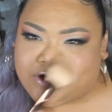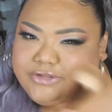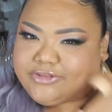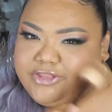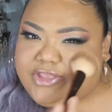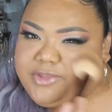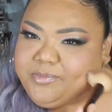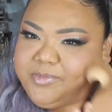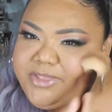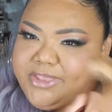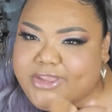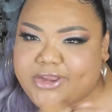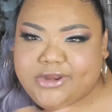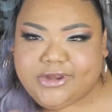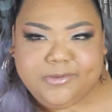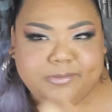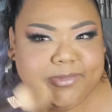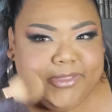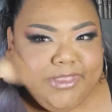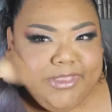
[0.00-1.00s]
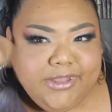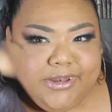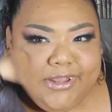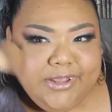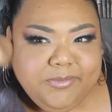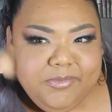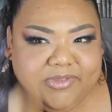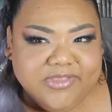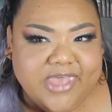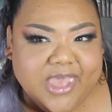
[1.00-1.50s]
So you could be here in the
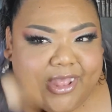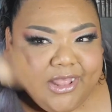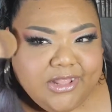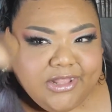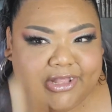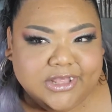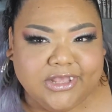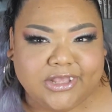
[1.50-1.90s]
beginning, be that